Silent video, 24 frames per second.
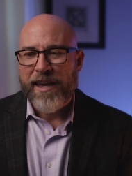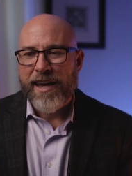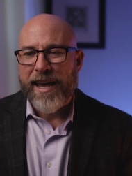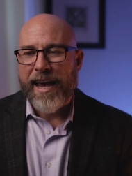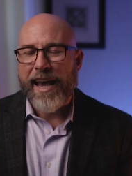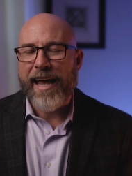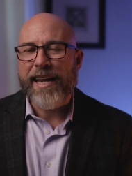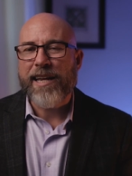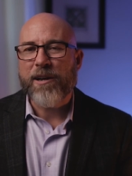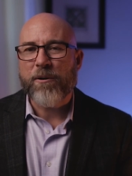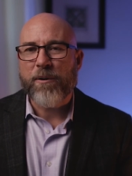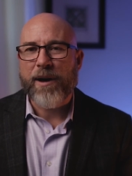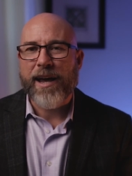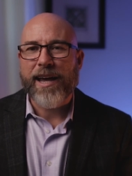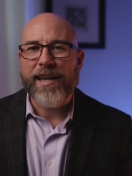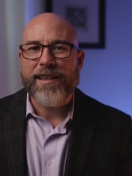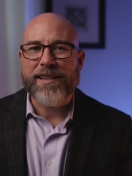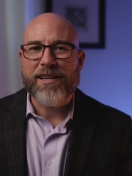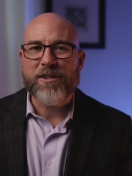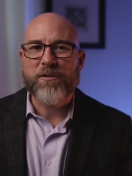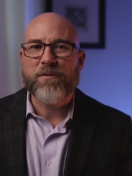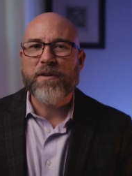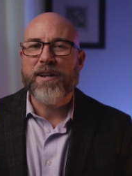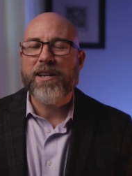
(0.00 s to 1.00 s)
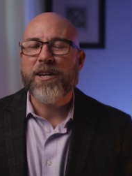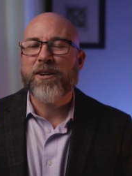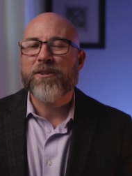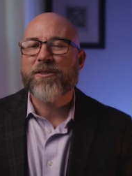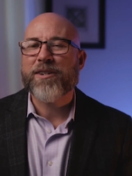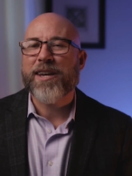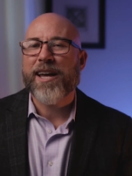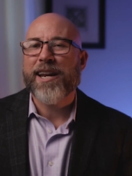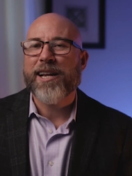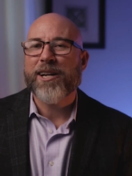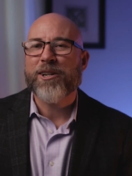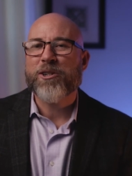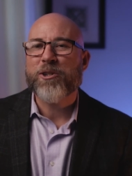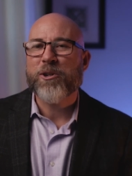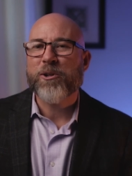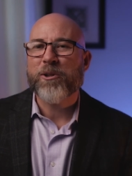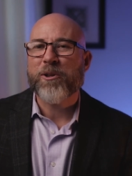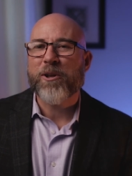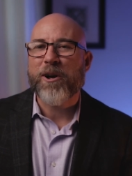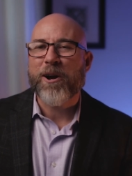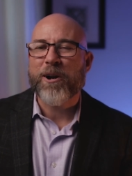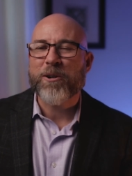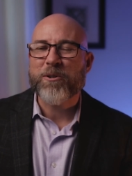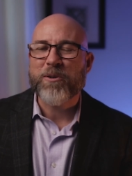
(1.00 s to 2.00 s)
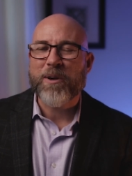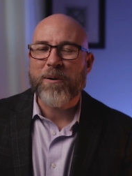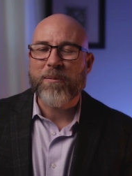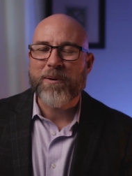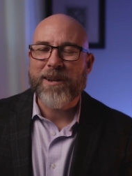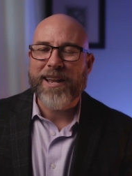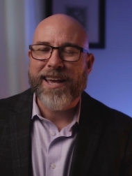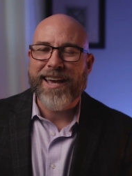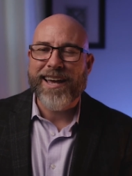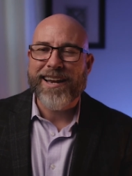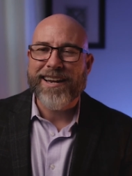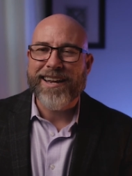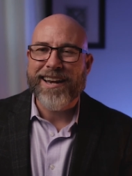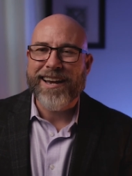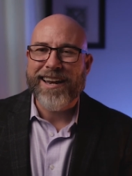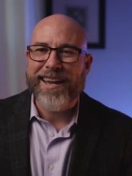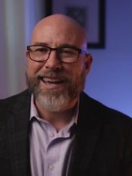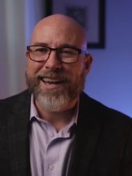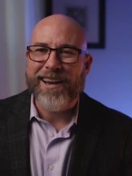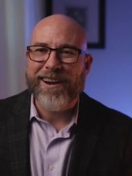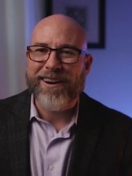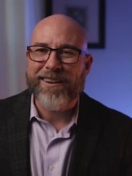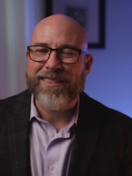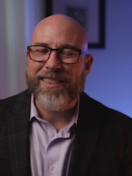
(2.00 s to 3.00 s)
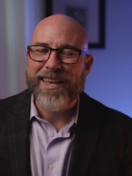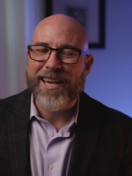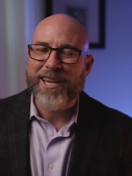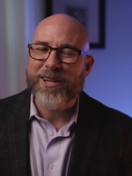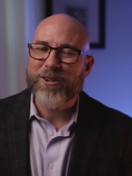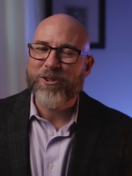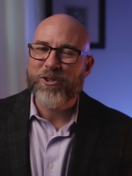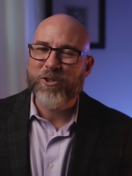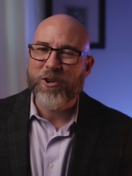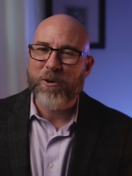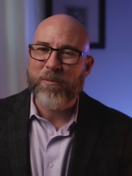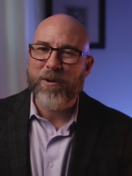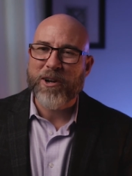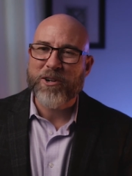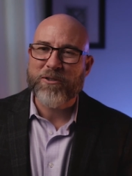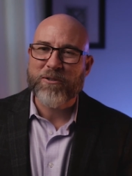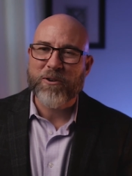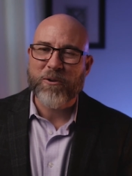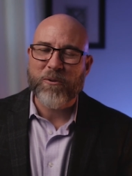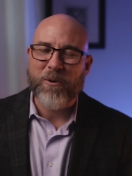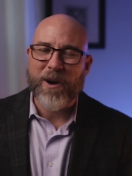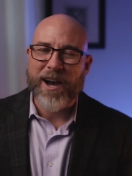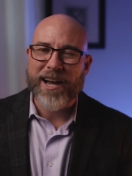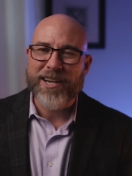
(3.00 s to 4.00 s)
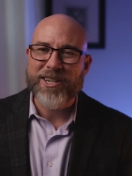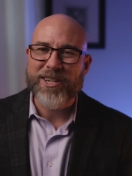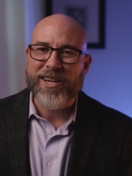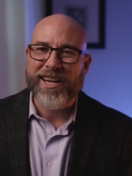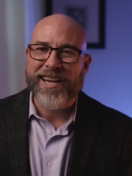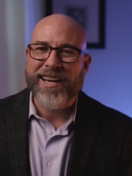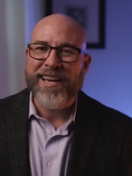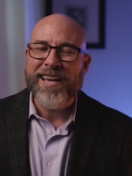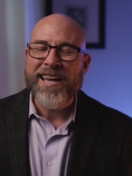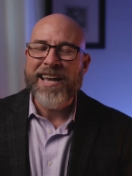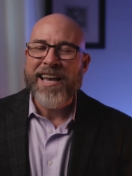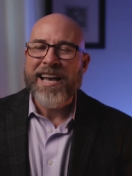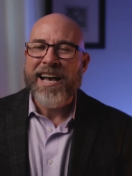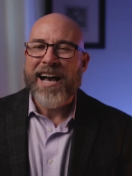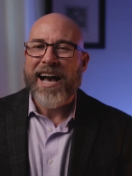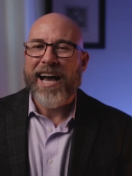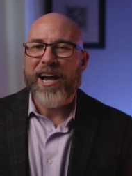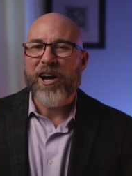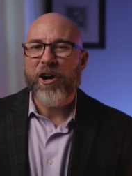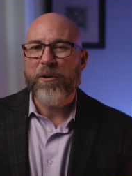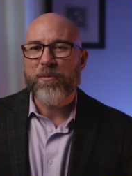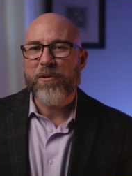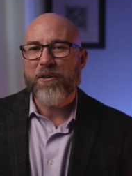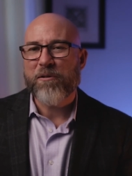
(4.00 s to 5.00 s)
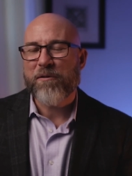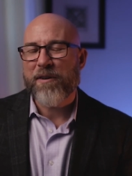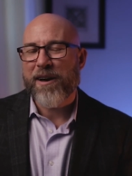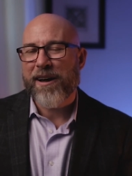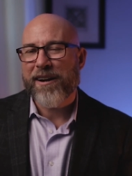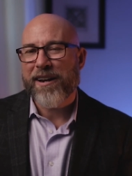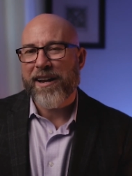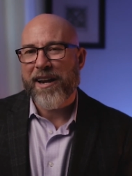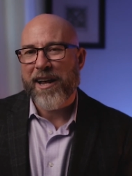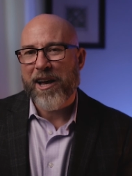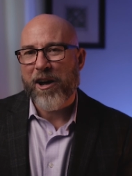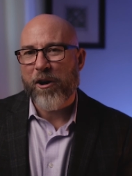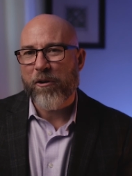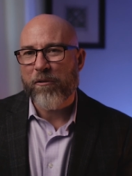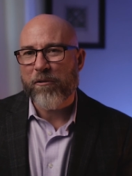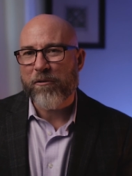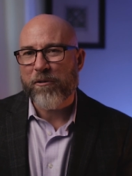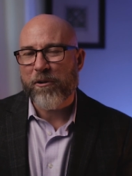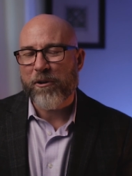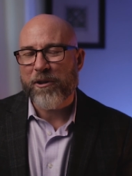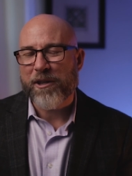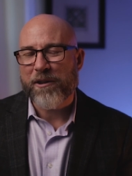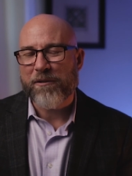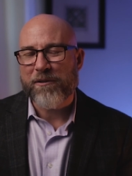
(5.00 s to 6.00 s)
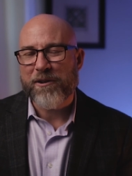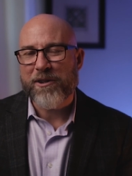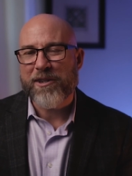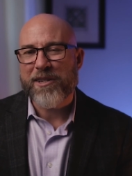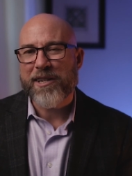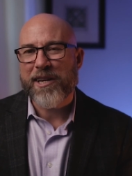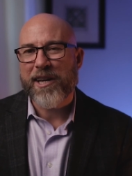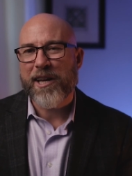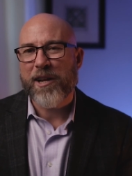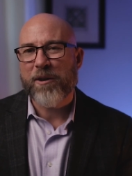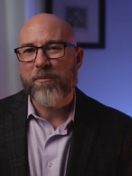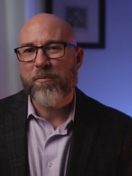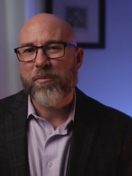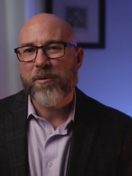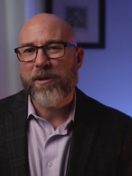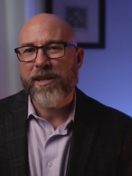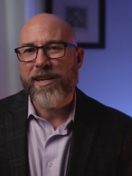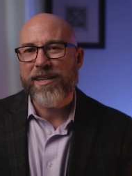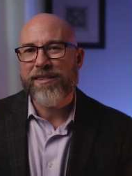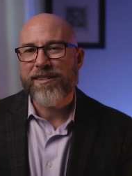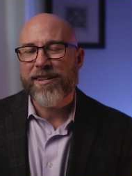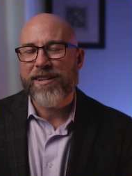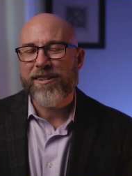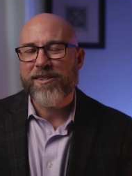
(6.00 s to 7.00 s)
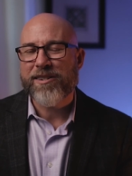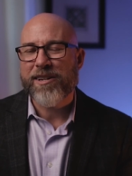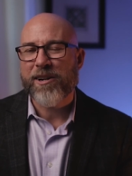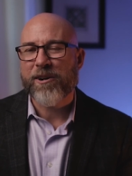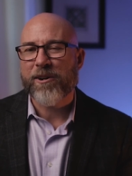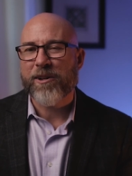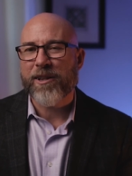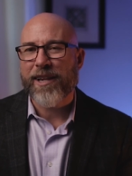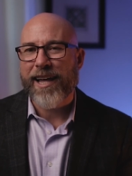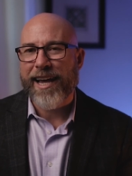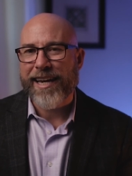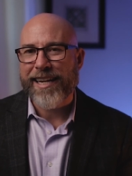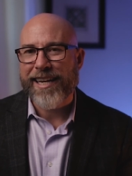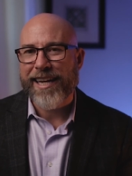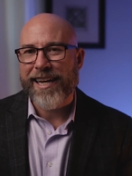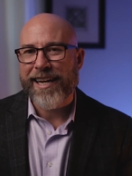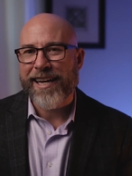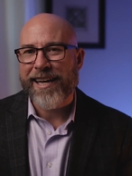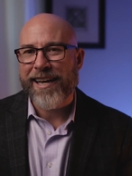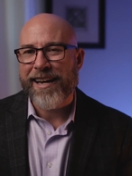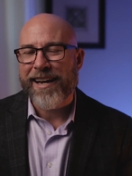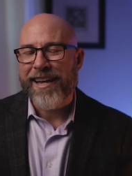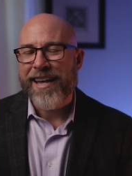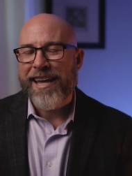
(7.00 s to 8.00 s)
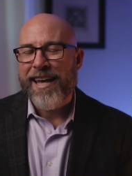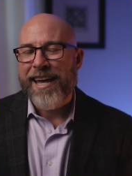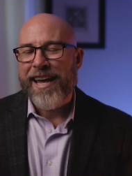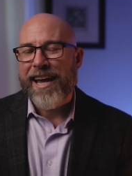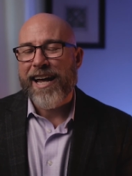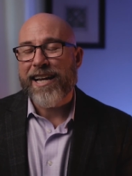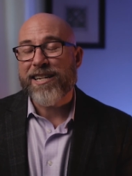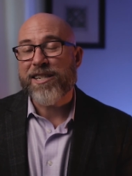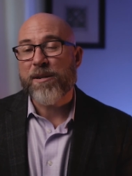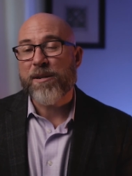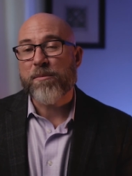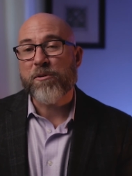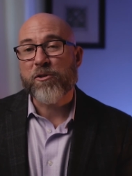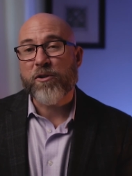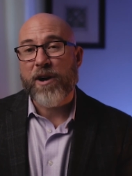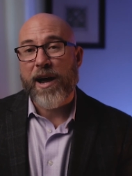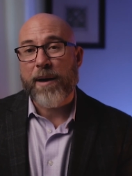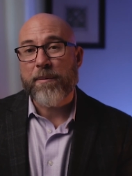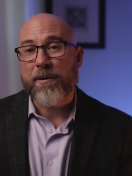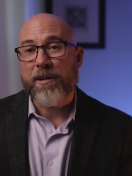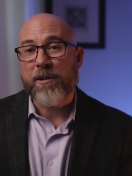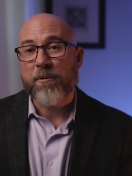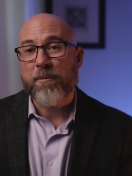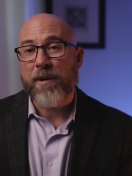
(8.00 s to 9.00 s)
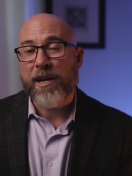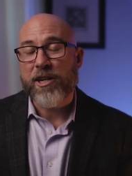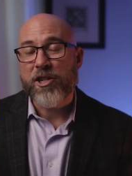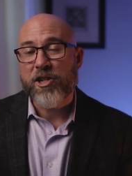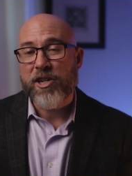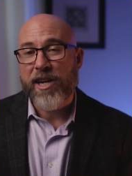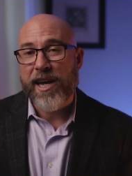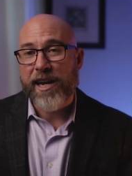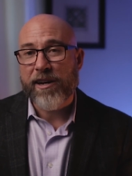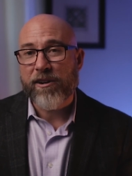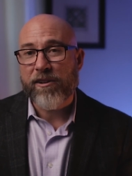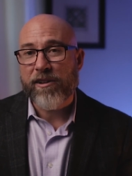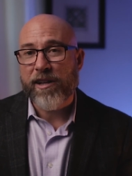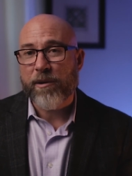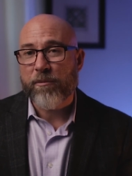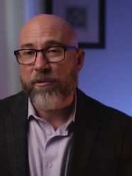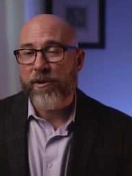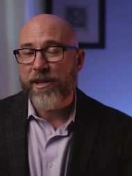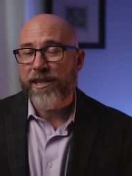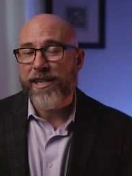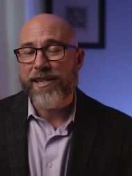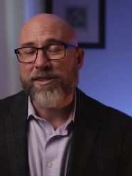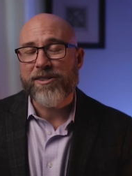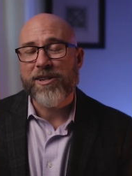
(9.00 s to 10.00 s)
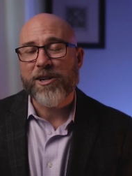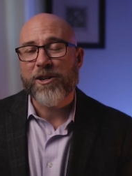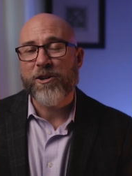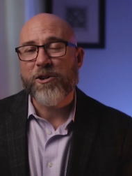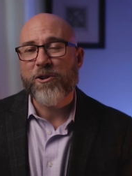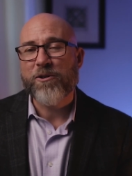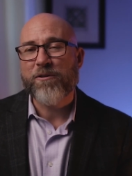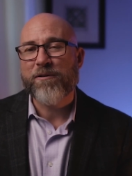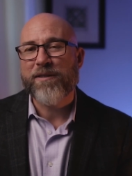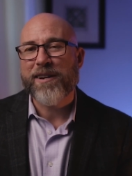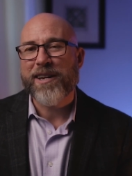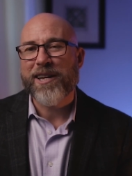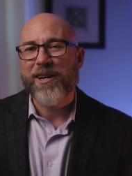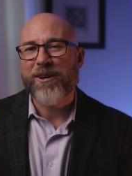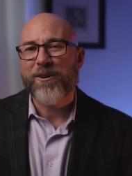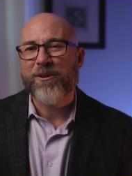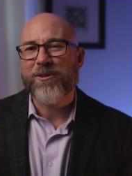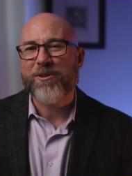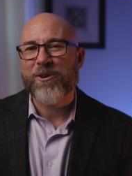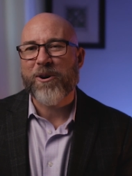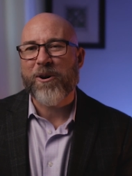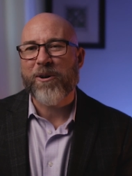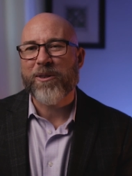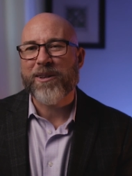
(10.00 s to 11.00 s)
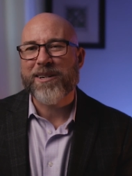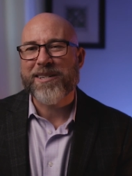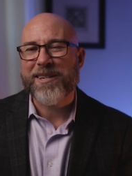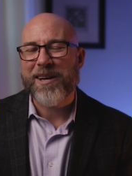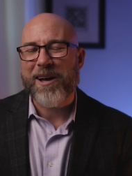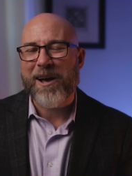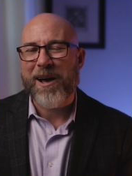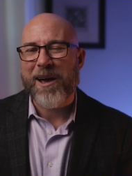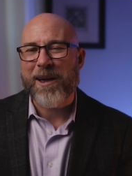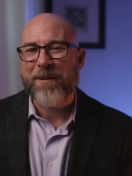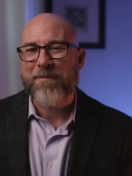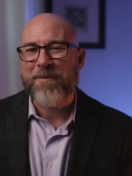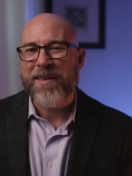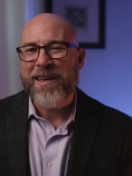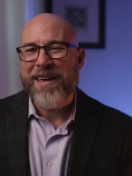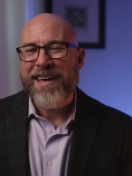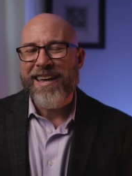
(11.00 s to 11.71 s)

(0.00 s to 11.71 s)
Anyway, this video is getting too long, so I'm going to end it here. Thank you so much for watching. I hope you found it helpful. If you did, please consider liking it and subscribing to my channel. I'm releasing new videos all the time.